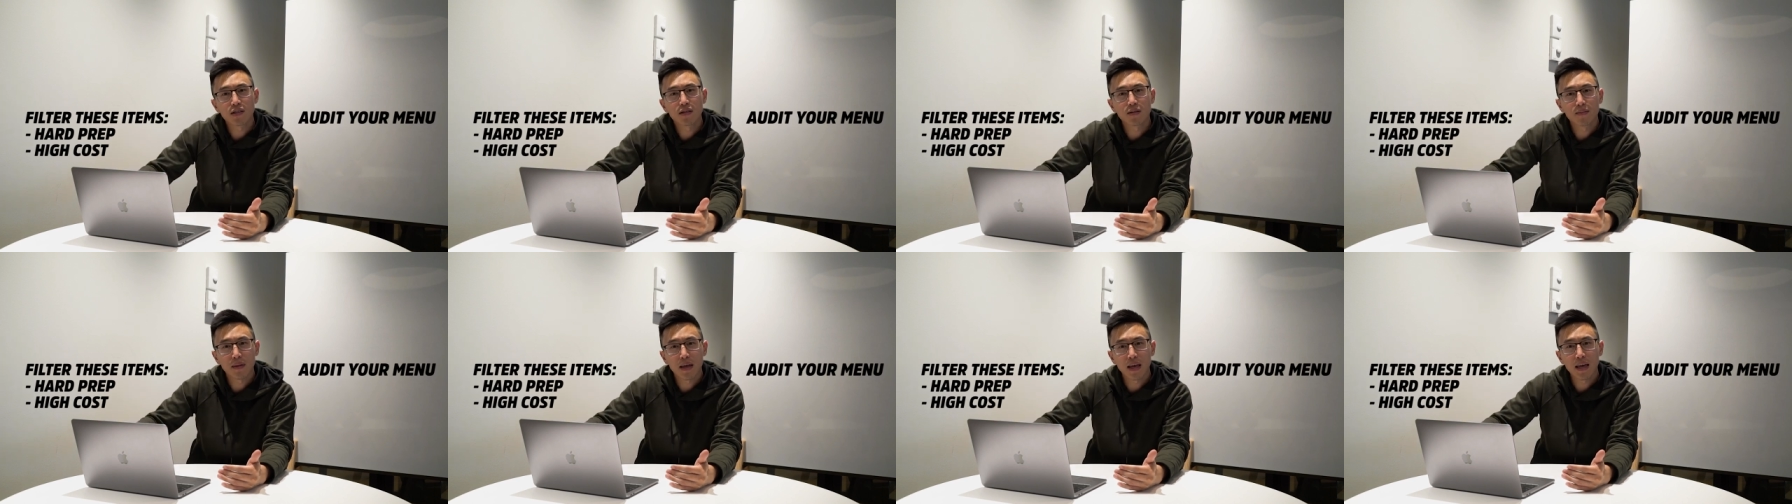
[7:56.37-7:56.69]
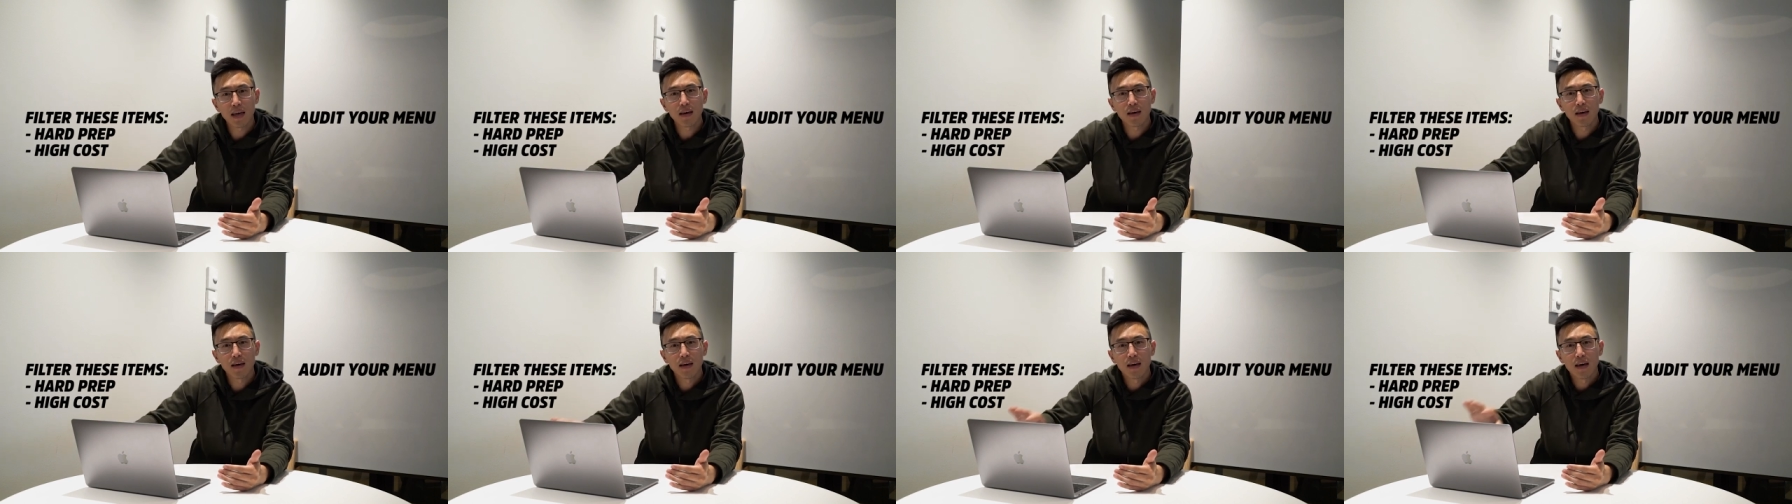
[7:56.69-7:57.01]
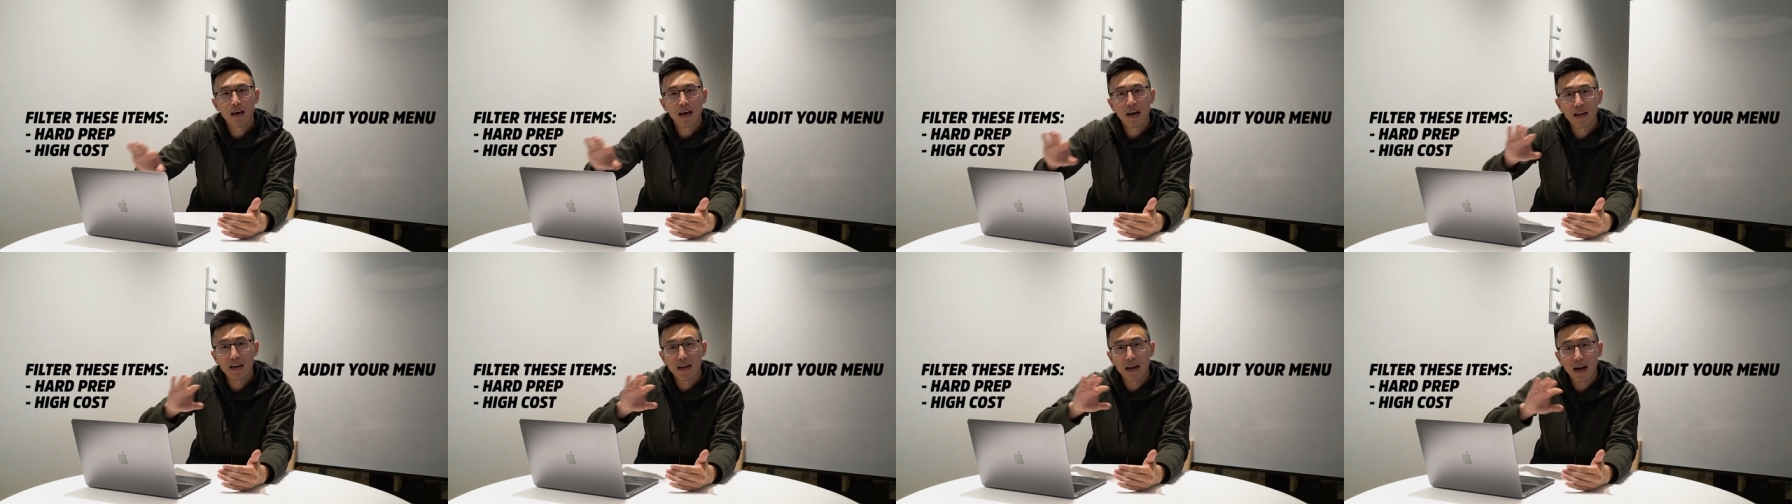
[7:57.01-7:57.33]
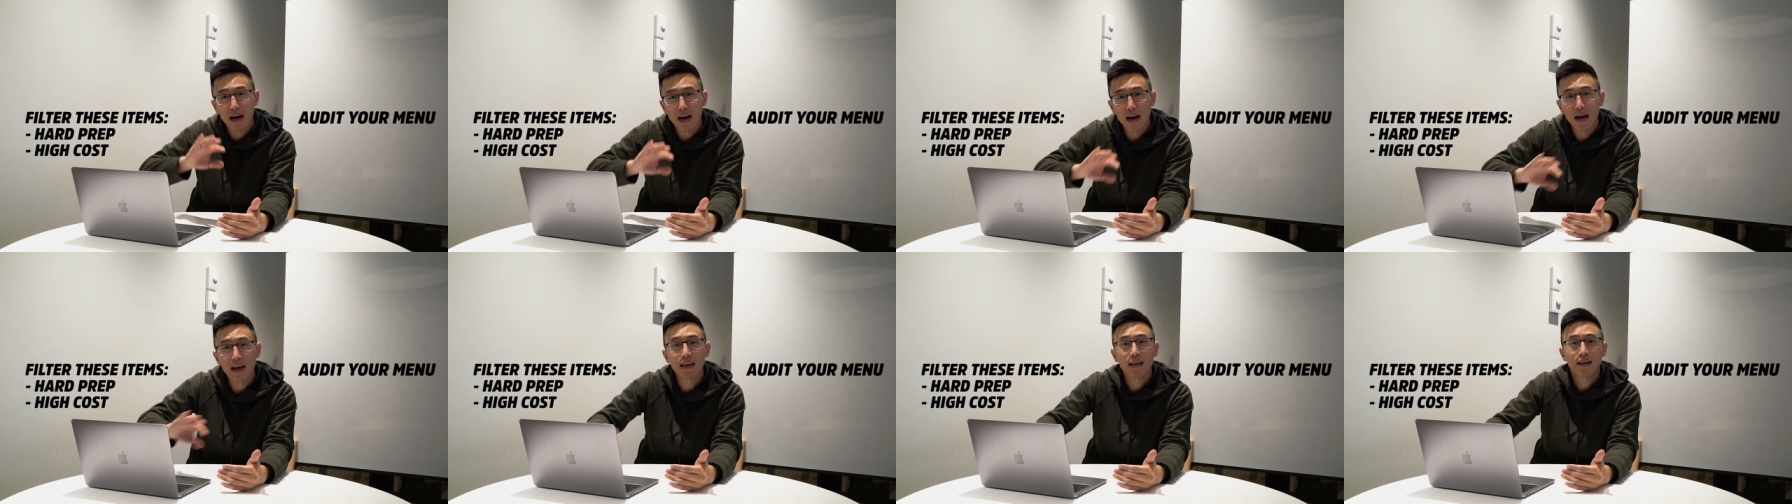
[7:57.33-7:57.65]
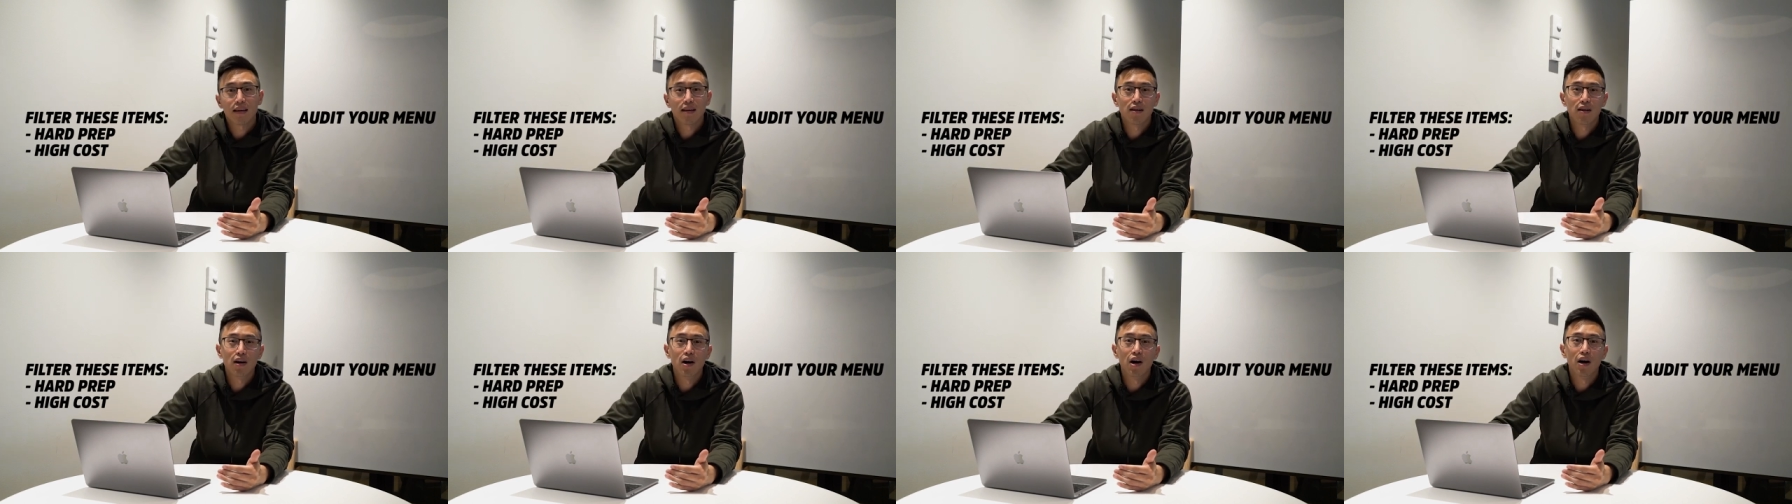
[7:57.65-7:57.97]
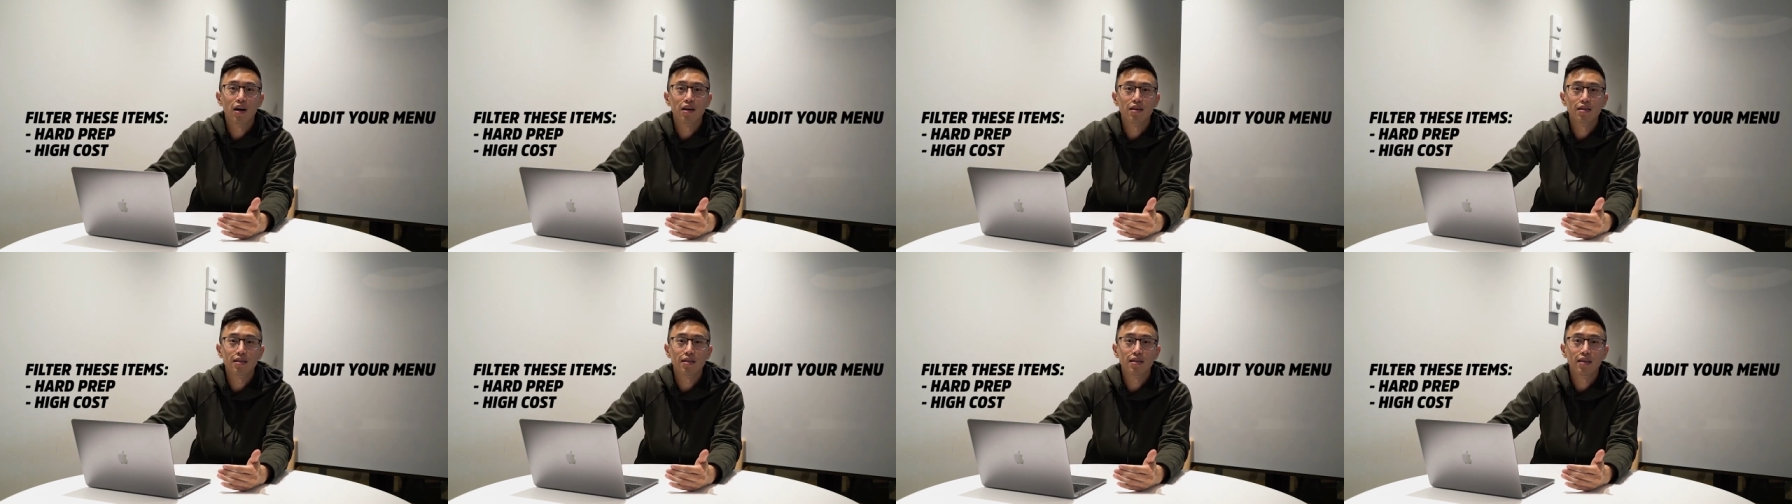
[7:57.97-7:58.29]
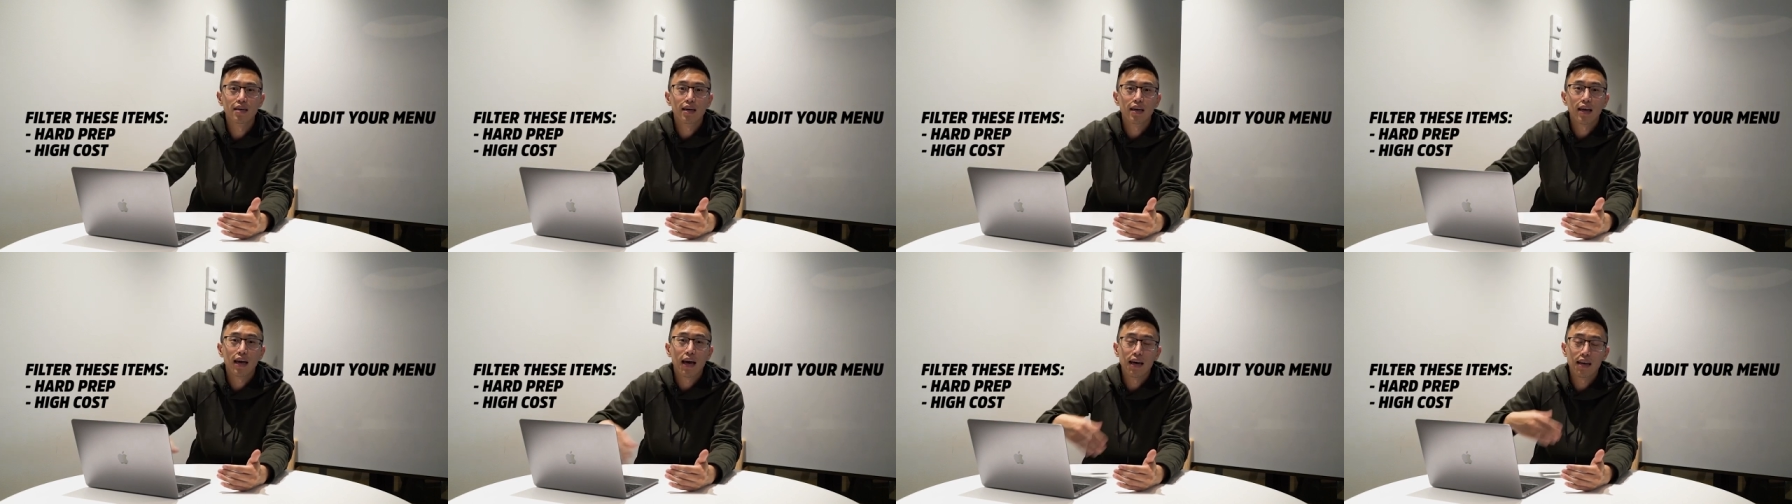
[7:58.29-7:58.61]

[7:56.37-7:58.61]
to make and high in cost.